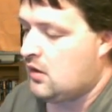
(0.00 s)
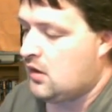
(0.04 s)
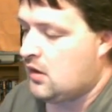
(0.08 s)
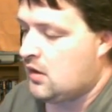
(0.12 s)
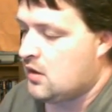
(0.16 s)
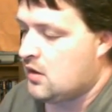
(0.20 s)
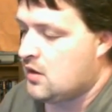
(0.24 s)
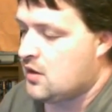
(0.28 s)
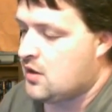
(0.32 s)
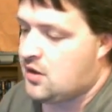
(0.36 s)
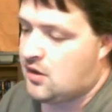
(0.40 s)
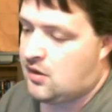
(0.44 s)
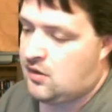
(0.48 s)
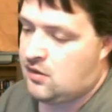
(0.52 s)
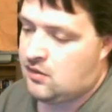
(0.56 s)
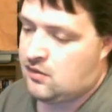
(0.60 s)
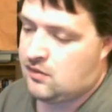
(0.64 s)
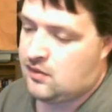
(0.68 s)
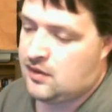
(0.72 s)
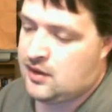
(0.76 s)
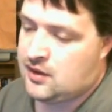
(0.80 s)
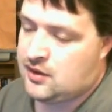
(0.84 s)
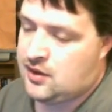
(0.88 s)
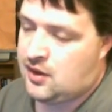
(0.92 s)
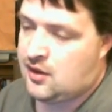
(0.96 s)
So,
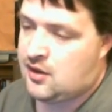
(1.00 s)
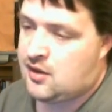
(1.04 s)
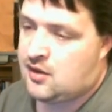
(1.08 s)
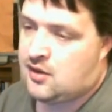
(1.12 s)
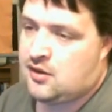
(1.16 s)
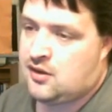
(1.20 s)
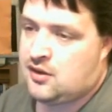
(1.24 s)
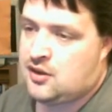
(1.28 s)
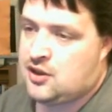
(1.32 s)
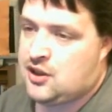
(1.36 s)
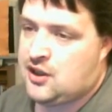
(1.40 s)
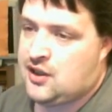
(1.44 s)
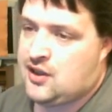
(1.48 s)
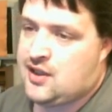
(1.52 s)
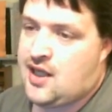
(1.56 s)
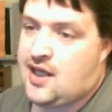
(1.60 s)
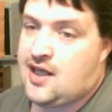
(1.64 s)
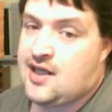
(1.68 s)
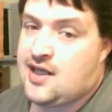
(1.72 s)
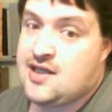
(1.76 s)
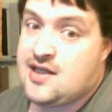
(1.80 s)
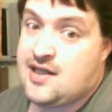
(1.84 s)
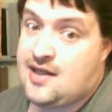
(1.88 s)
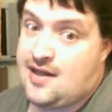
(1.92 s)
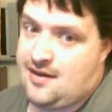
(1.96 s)
in turn, she
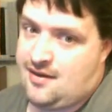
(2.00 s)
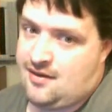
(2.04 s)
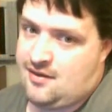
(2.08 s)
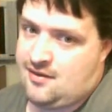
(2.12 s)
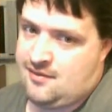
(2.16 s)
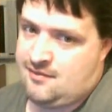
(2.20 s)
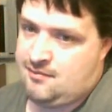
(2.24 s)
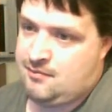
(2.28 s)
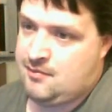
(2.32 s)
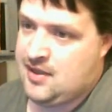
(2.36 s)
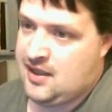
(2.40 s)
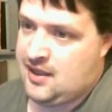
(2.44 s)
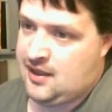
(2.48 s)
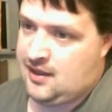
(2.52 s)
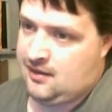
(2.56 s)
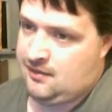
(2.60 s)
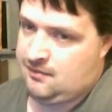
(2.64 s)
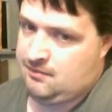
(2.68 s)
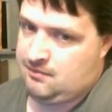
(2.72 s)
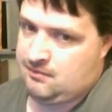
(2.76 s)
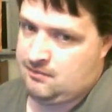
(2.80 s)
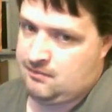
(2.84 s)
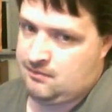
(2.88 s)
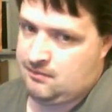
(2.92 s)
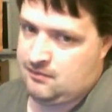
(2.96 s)
takes it out on me.
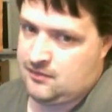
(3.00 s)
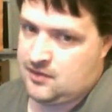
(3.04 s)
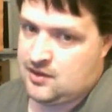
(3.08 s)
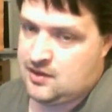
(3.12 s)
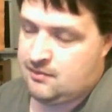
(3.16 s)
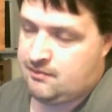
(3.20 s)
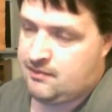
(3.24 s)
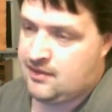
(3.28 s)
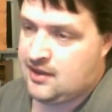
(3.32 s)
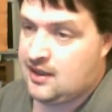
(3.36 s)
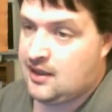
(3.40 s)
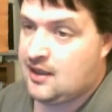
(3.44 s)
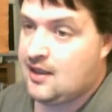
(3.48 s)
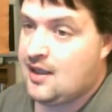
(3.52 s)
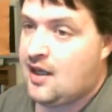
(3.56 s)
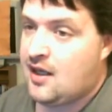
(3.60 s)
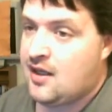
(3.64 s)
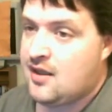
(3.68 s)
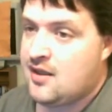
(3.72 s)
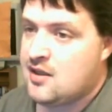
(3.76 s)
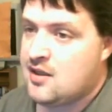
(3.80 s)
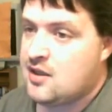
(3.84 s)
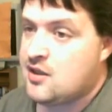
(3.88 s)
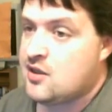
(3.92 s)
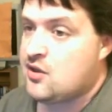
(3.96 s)
To me, that
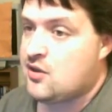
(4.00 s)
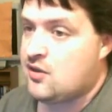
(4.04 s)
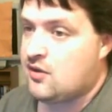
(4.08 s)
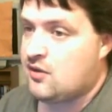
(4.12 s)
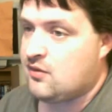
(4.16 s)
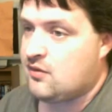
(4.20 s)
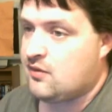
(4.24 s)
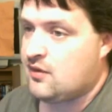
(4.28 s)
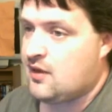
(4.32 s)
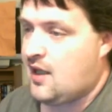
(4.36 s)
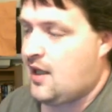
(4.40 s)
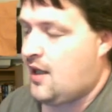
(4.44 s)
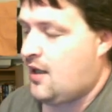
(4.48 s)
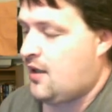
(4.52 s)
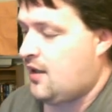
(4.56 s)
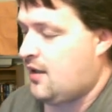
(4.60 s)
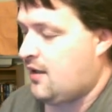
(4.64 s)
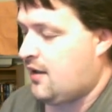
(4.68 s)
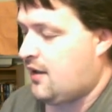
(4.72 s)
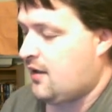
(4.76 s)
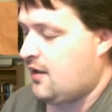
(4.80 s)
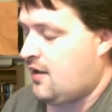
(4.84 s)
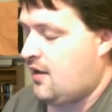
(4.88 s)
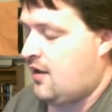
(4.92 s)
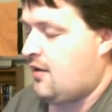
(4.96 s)
is trickle-down
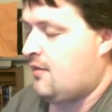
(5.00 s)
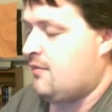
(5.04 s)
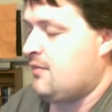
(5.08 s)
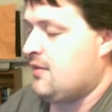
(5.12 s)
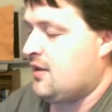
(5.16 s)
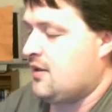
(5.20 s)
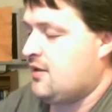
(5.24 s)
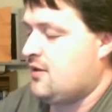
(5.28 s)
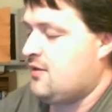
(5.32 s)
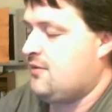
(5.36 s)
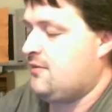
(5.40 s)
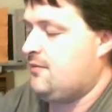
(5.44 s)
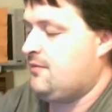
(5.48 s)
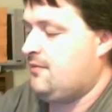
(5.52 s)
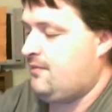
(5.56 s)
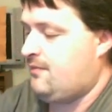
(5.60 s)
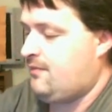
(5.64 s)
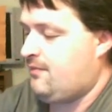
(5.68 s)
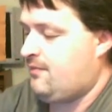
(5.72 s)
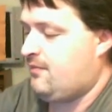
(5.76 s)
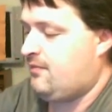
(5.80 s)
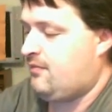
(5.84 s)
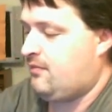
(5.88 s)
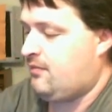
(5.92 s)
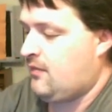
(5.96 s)
economics.
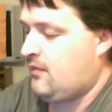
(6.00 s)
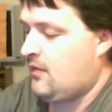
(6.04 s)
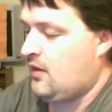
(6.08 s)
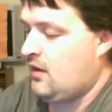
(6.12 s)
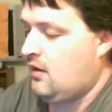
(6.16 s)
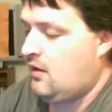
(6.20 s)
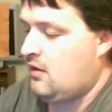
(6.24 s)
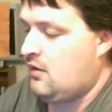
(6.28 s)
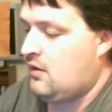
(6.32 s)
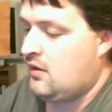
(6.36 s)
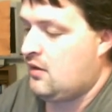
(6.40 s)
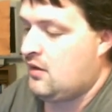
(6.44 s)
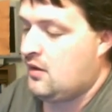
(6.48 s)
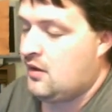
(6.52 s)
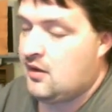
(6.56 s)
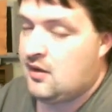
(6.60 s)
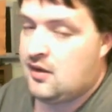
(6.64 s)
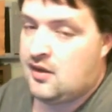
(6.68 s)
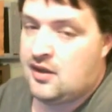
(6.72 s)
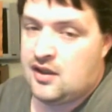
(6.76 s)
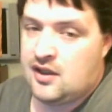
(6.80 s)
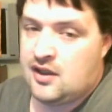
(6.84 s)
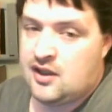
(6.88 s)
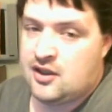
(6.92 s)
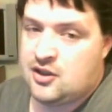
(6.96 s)

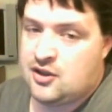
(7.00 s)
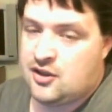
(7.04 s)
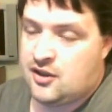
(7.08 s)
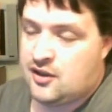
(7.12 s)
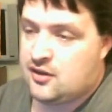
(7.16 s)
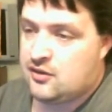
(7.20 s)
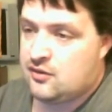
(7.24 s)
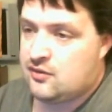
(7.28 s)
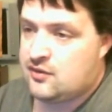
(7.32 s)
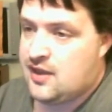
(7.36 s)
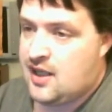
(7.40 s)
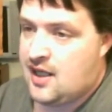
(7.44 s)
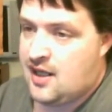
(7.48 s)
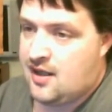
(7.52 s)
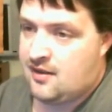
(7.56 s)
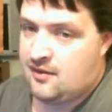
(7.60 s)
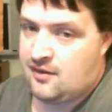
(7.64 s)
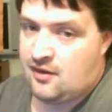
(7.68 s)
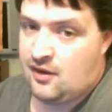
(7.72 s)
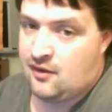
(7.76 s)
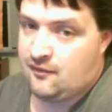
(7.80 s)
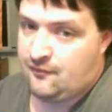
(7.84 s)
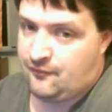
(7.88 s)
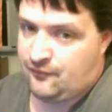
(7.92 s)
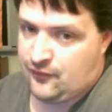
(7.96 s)
It trickled down
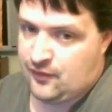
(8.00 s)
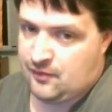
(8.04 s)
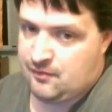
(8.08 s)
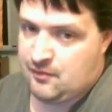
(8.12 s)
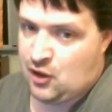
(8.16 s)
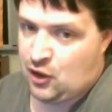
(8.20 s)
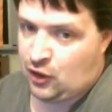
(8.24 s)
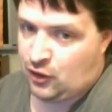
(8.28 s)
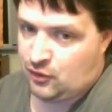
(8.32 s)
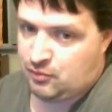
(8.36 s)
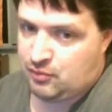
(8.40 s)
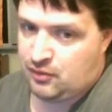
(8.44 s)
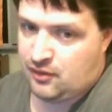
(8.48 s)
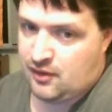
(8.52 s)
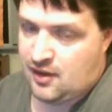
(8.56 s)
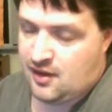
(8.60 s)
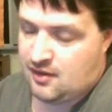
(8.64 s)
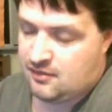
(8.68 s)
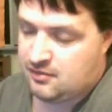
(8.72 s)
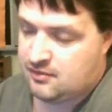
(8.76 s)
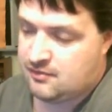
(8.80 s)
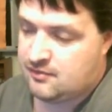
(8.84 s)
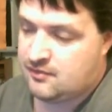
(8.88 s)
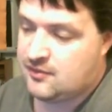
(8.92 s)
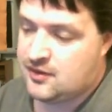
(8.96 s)
from her
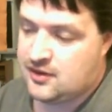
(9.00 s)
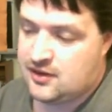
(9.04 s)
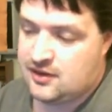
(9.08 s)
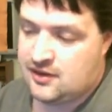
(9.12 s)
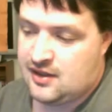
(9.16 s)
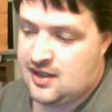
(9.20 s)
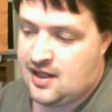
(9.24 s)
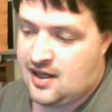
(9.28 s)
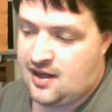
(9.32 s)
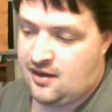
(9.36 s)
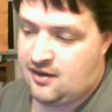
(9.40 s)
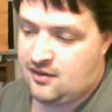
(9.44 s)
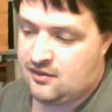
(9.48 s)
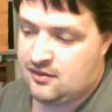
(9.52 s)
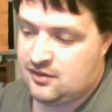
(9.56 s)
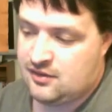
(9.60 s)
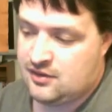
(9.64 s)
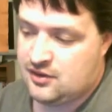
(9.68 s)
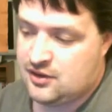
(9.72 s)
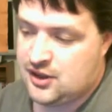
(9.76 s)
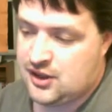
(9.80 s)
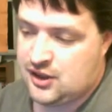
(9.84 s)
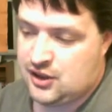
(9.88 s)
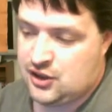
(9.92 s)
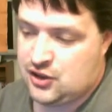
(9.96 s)
problem to now
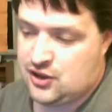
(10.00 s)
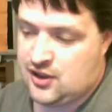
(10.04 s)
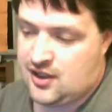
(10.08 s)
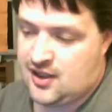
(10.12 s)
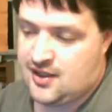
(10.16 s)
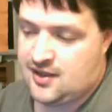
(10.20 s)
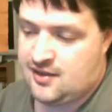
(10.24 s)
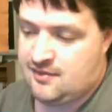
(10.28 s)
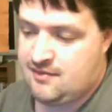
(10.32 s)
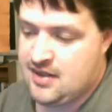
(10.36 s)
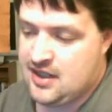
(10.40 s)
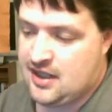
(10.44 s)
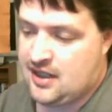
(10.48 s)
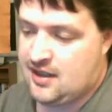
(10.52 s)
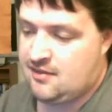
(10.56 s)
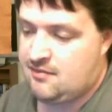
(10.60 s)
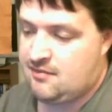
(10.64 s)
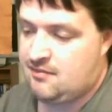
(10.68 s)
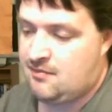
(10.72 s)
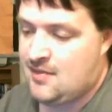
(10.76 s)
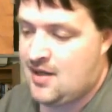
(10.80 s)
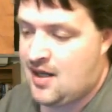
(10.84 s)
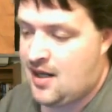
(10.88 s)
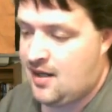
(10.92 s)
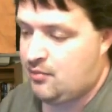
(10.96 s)
she's trying to make it
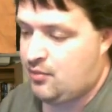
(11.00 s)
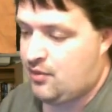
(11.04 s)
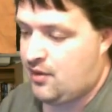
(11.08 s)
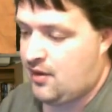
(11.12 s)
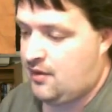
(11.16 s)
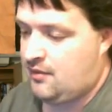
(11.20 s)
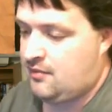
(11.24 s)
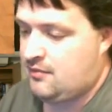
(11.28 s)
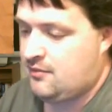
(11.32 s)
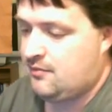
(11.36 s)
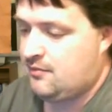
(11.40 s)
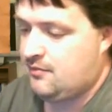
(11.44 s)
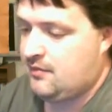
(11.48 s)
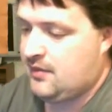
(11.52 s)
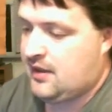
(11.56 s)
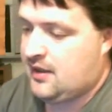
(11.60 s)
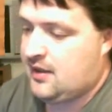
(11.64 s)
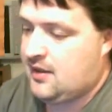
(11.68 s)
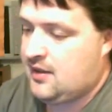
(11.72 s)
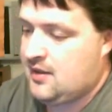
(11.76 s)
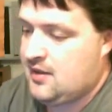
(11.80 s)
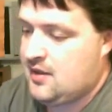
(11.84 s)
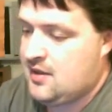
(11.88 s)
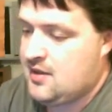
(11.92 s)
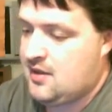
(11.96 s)
my problem
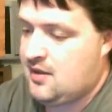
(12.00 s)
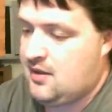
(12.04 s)
because